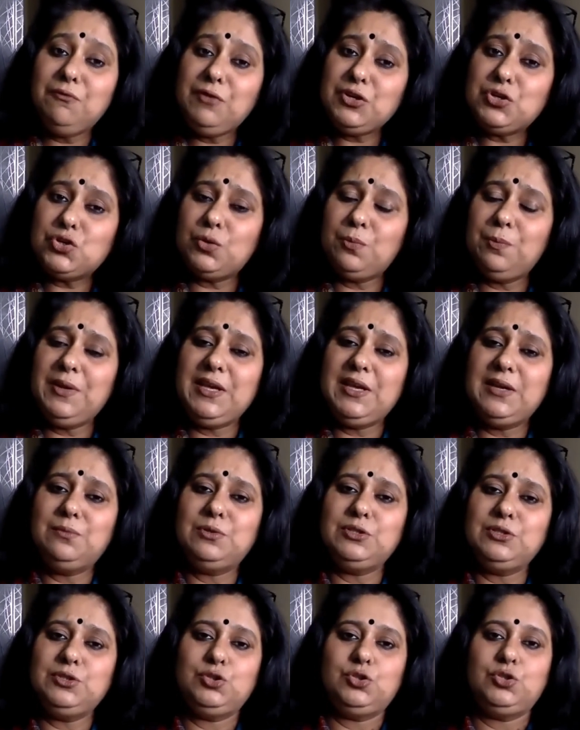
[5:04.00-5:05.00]
we should be
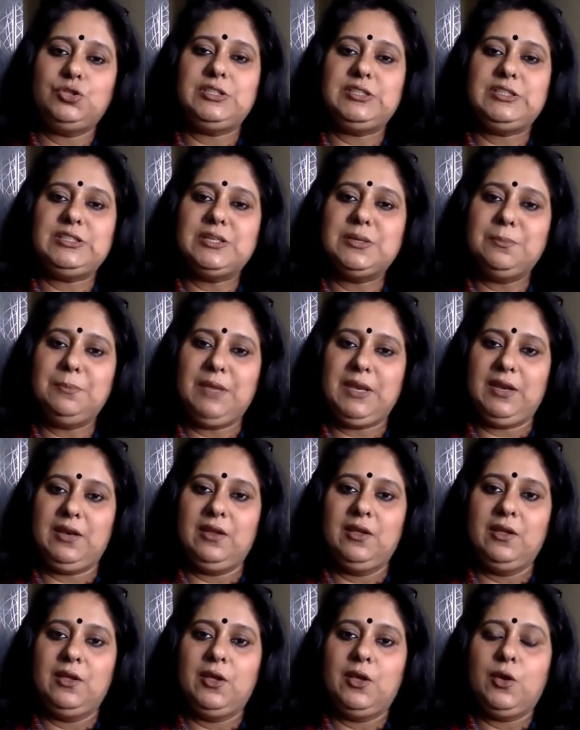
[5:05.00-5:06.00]
able to
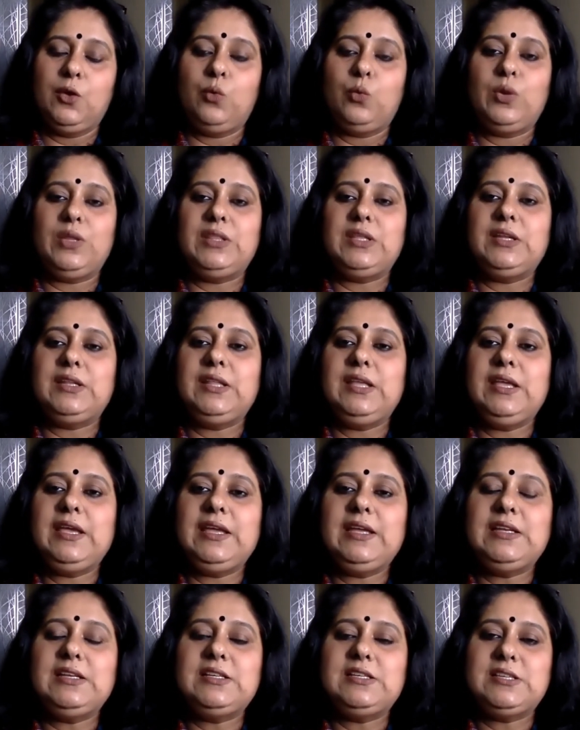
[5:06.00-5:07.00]
determine whether the
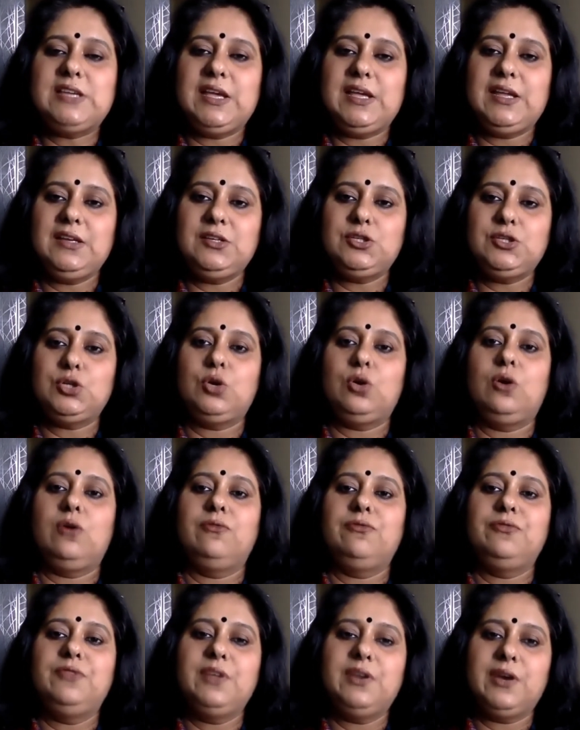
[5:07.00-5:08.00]
intent
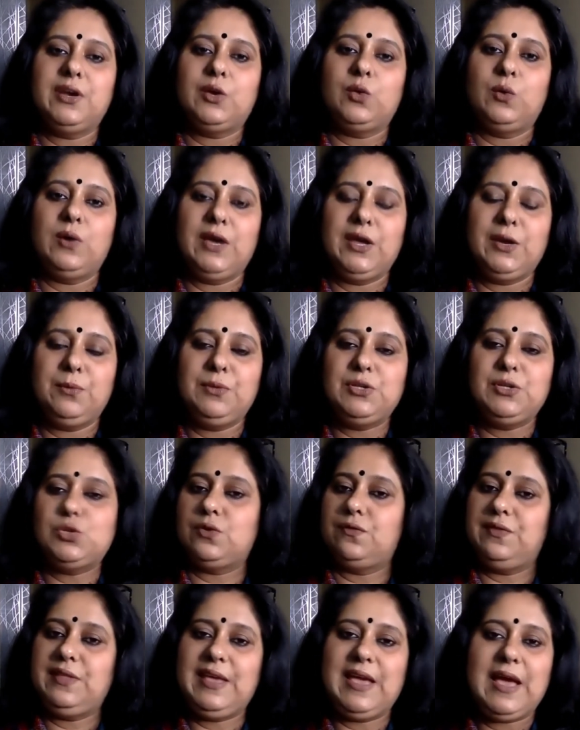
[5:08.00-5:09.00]
of the requirements
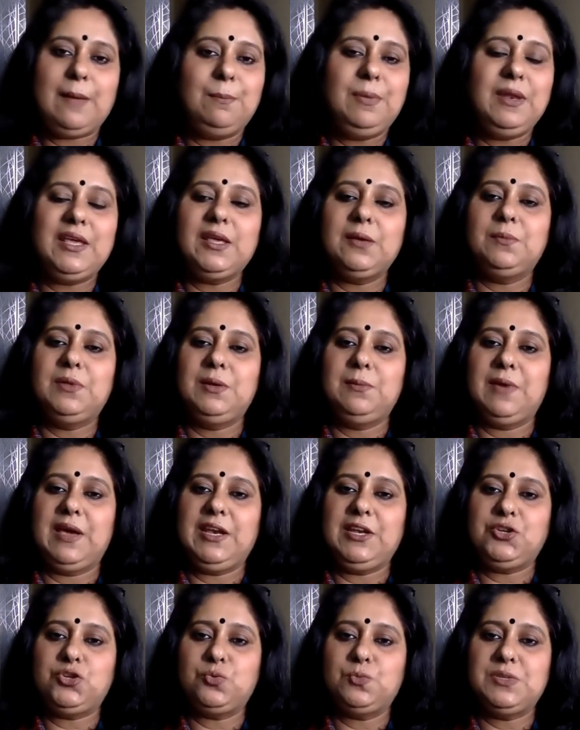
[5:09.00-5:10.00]
of the applicable
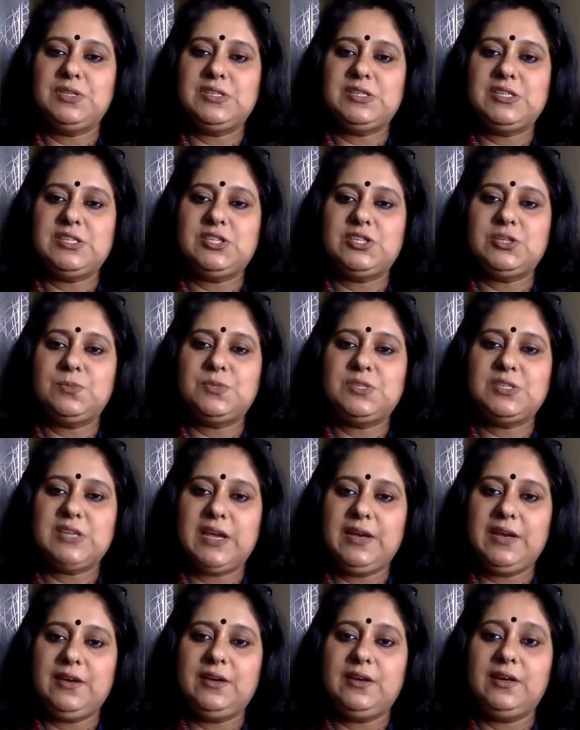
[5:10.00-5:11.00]
management system
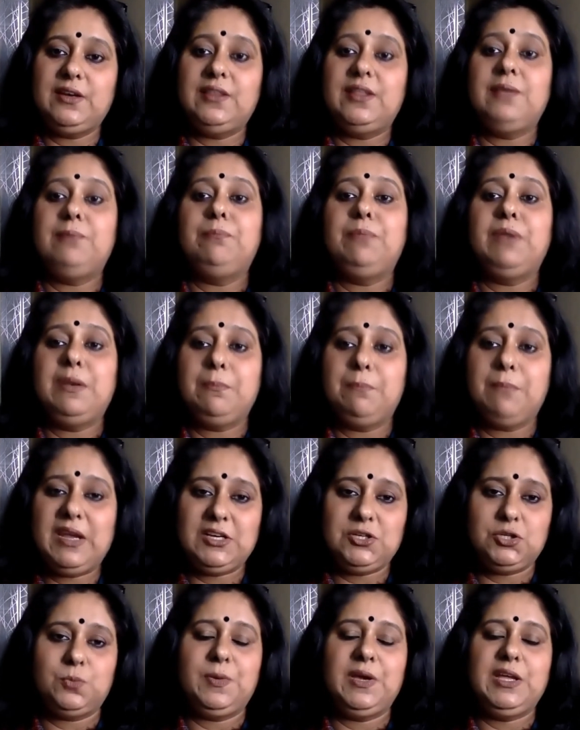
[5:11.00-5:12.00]
standard they've been
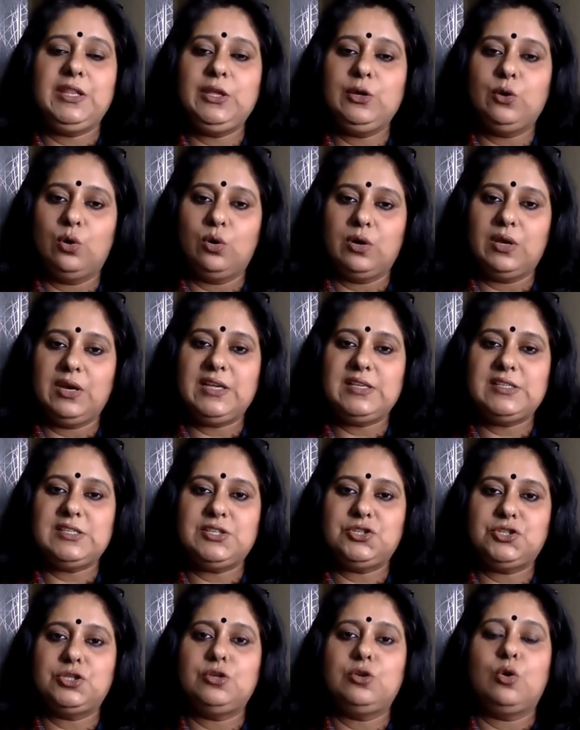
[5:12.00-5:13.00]
met by the
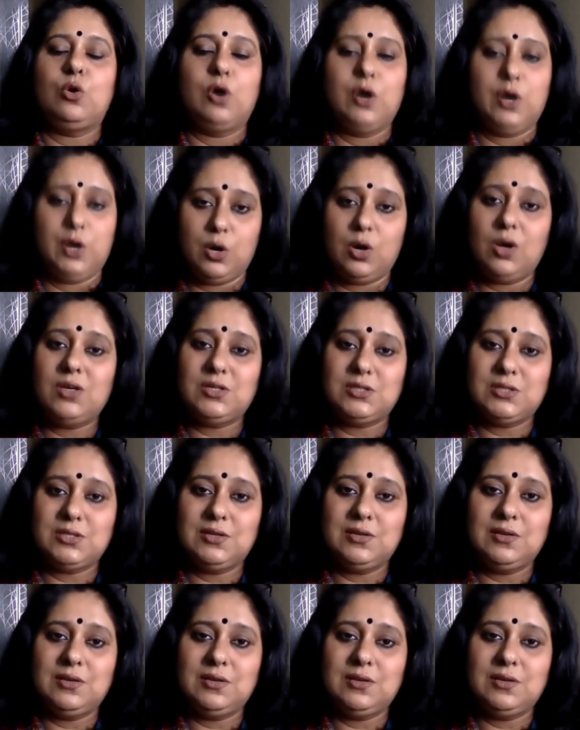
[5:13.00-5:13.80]
organization or not.